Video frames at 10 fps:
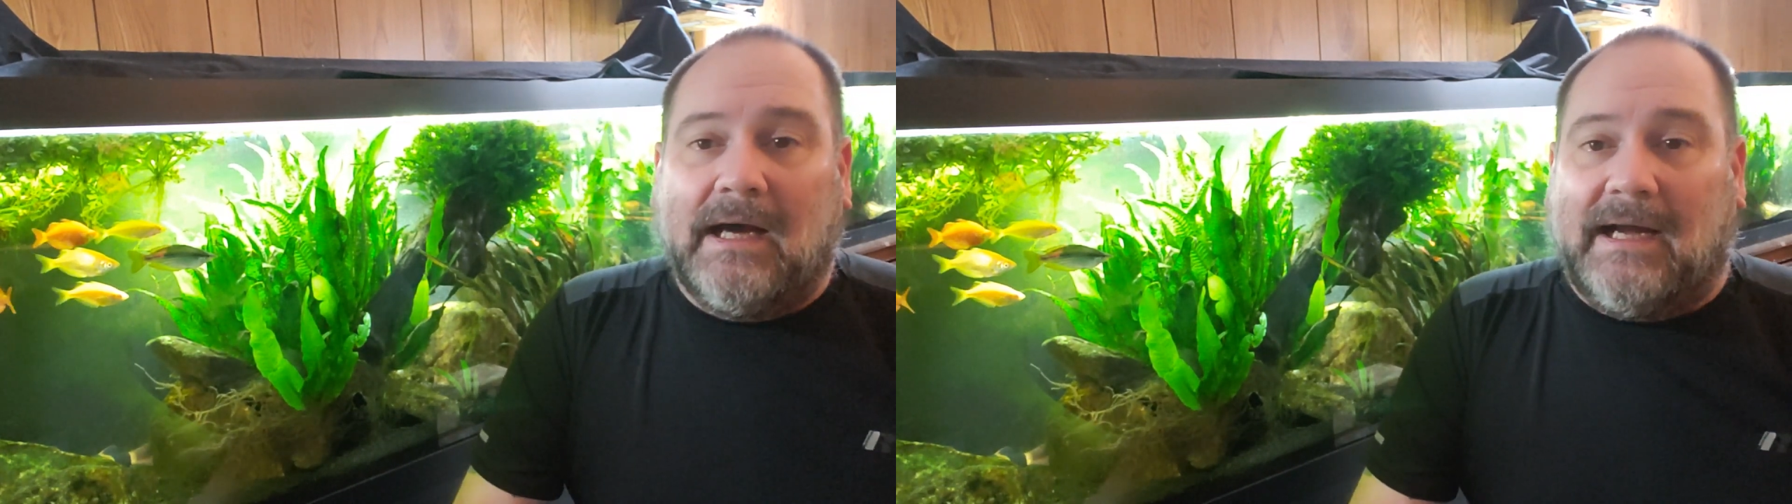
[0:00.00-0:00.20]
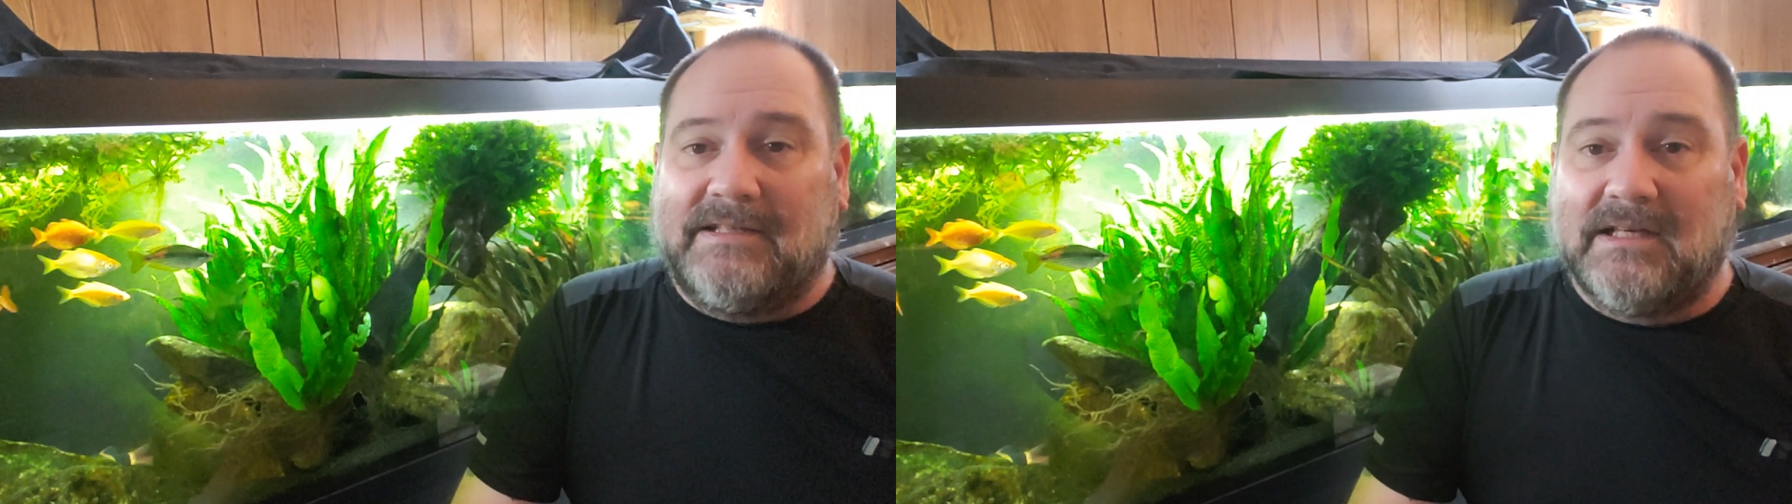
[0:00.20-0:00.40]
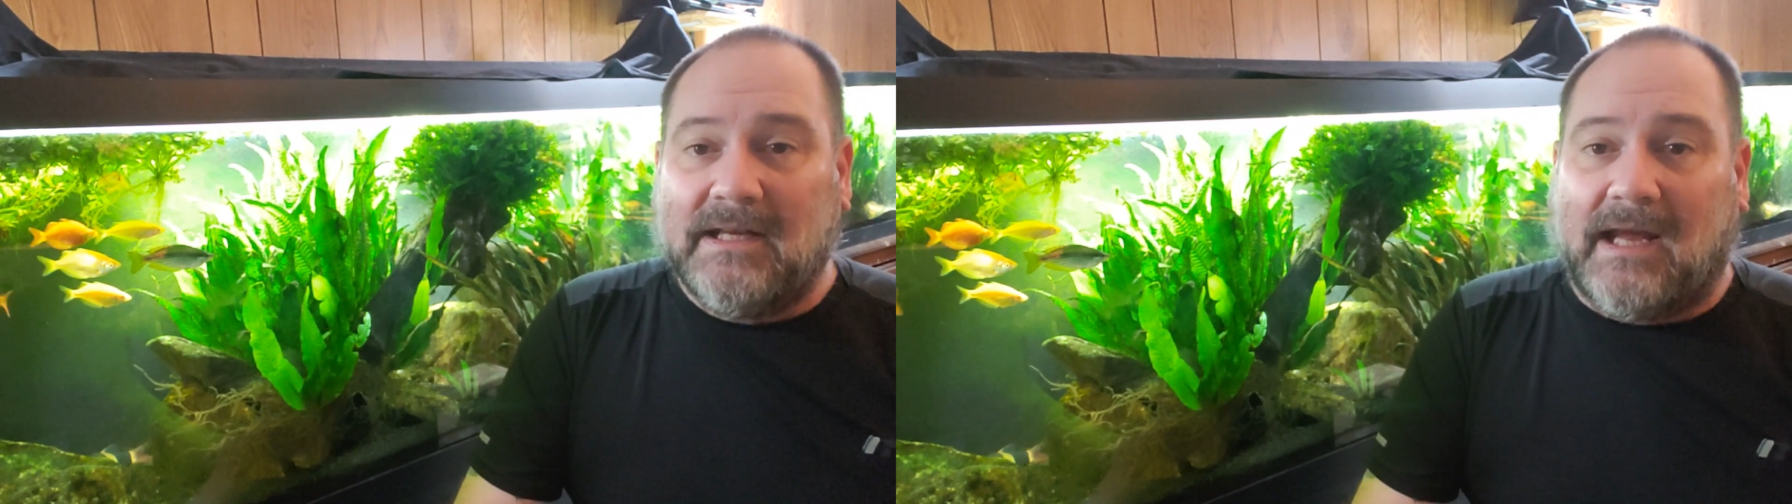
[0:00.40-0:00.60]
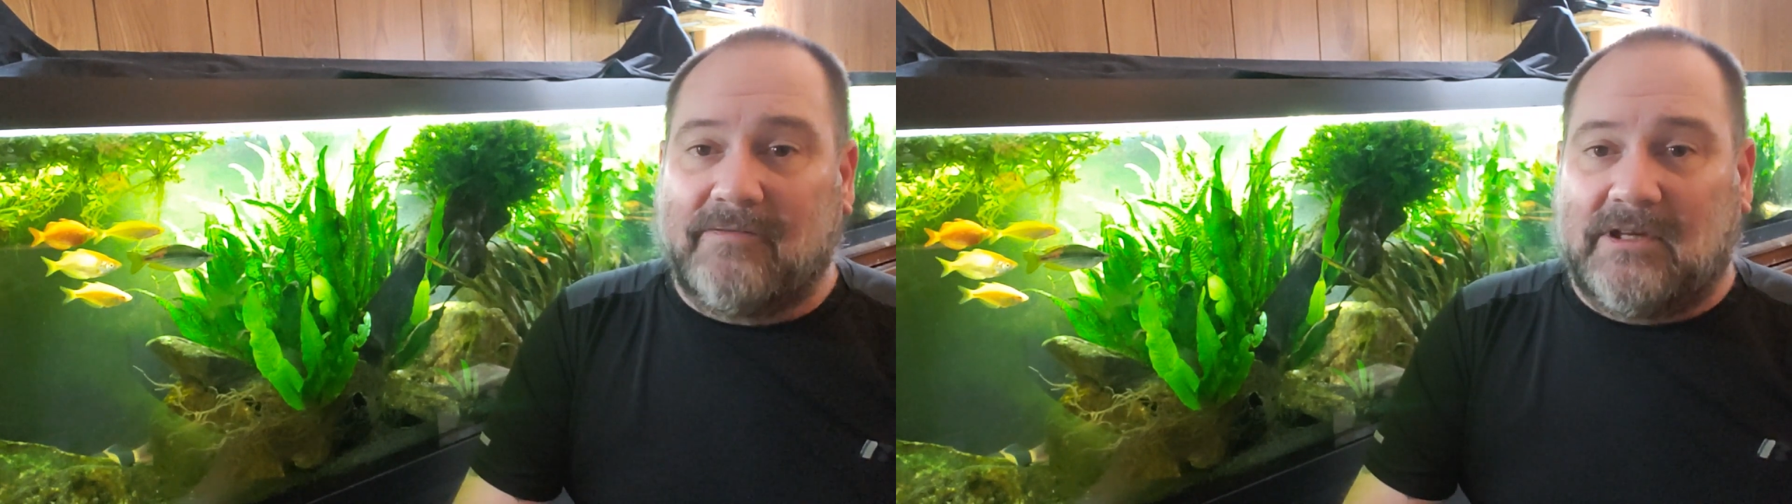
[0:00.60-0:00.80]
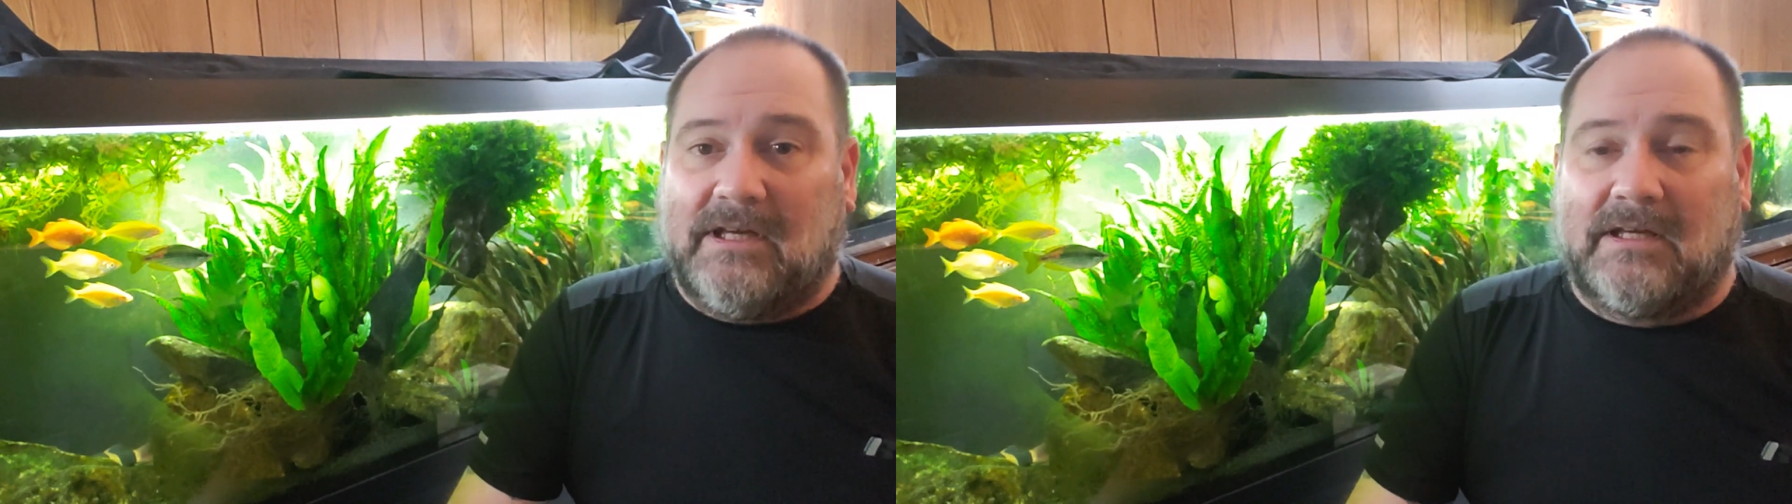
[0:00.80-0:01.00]
I did
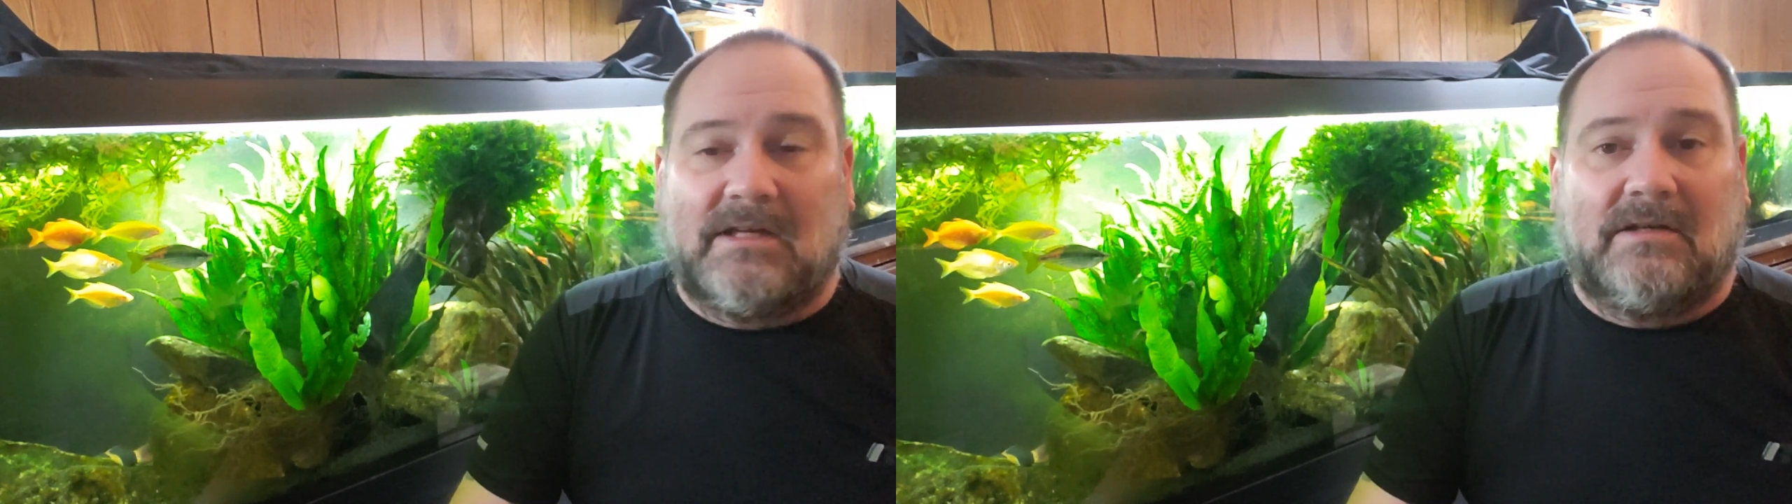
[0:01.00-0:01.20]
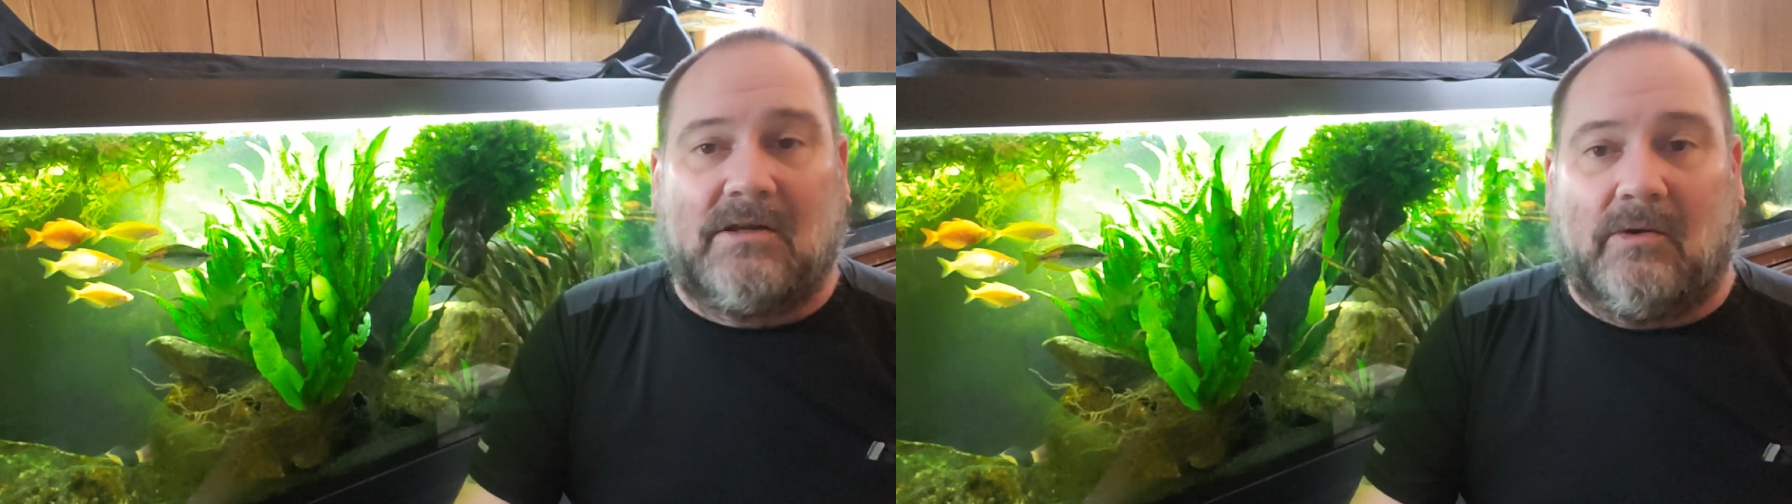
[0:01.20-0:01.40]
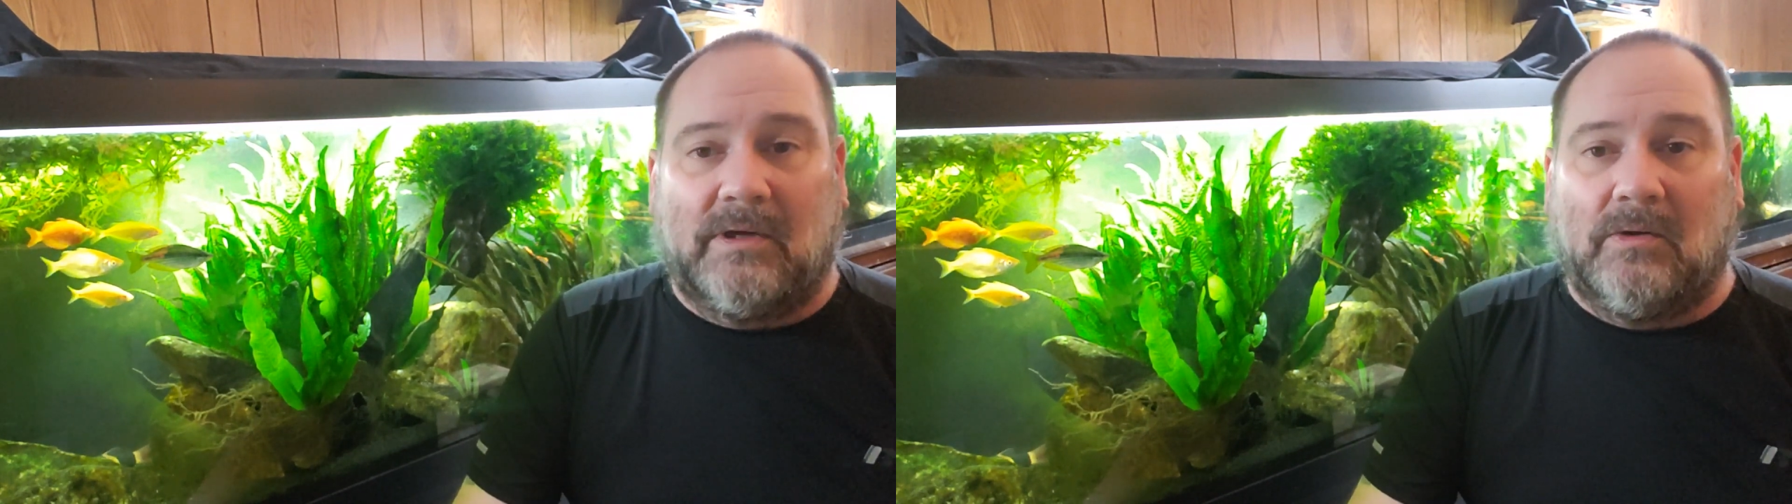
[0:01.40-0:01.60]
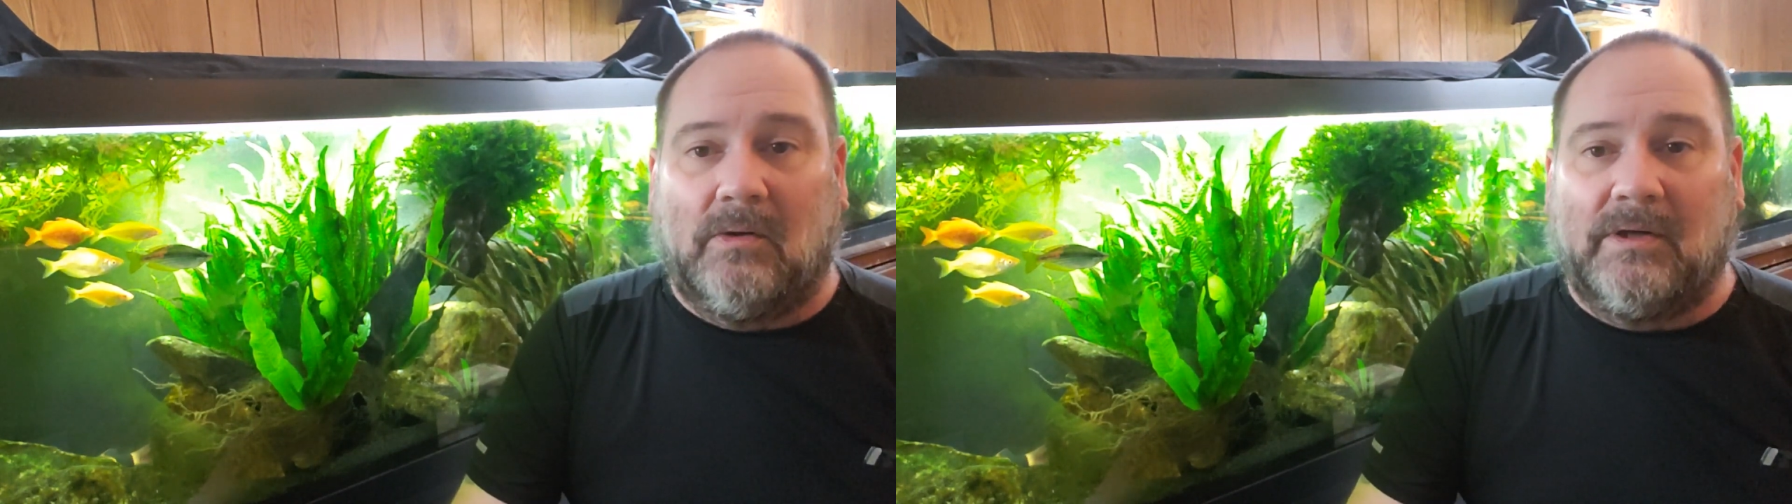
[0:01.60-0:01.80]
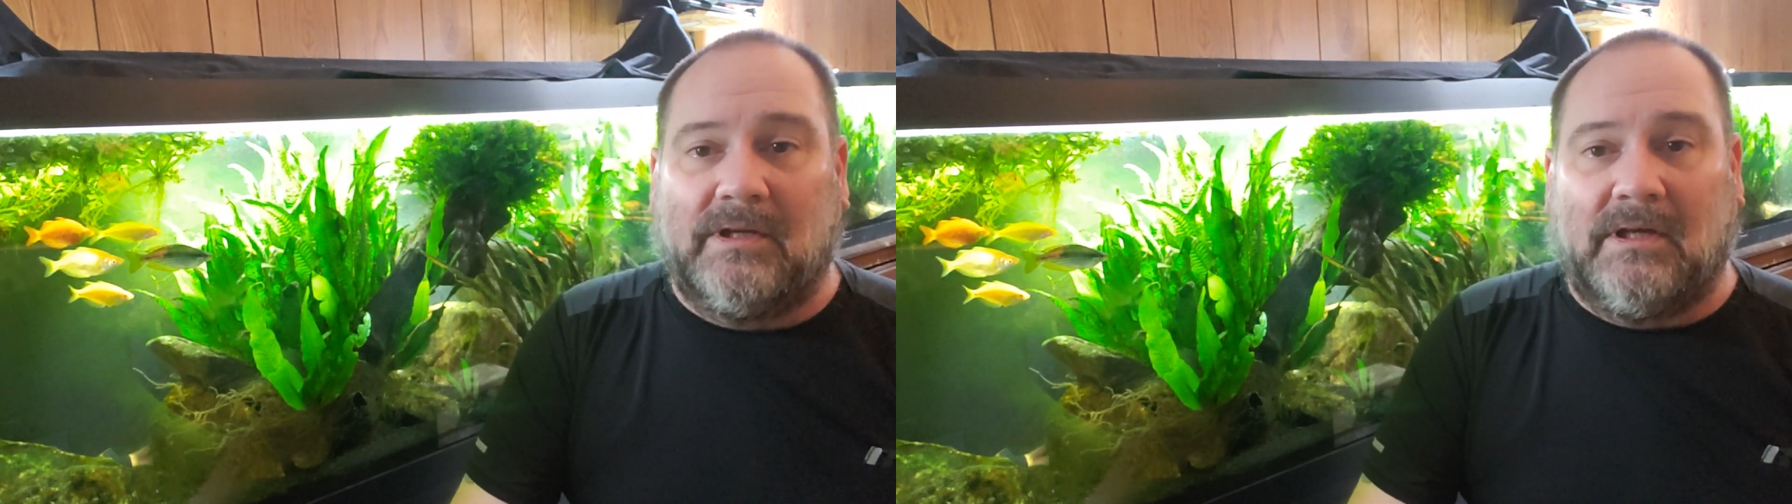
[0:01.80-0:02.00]
have ick going
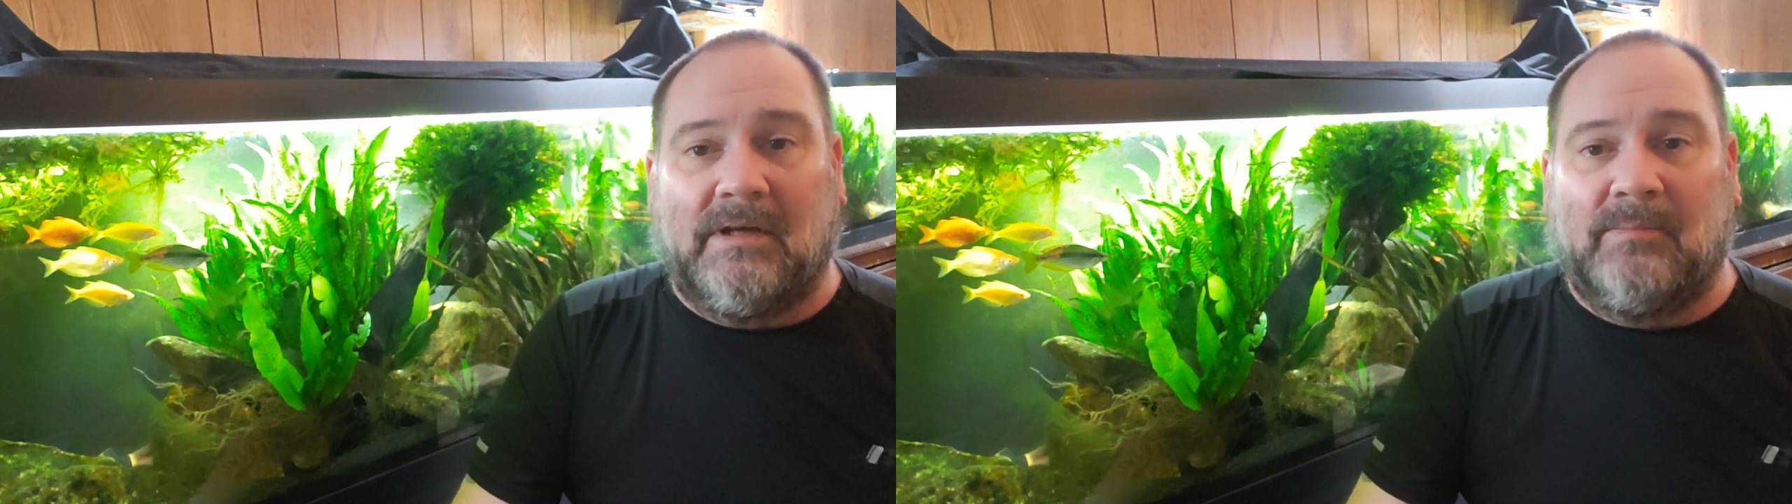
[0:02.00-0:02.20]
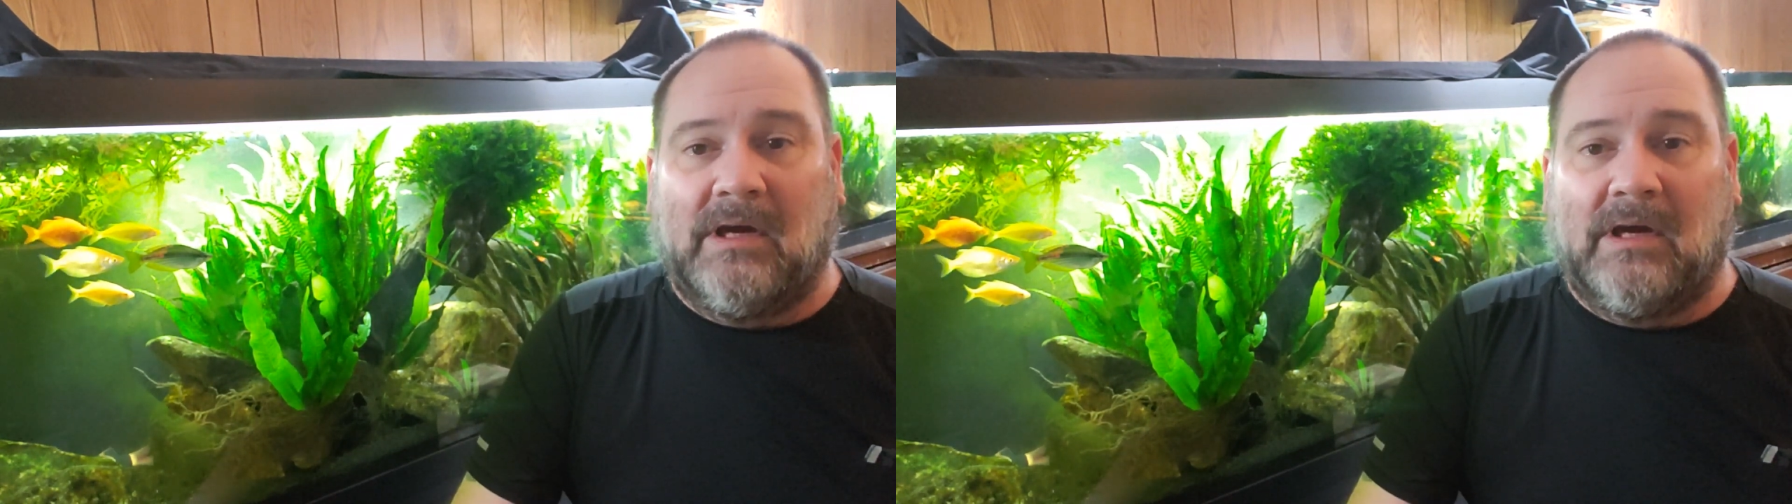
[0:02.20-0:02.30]
on in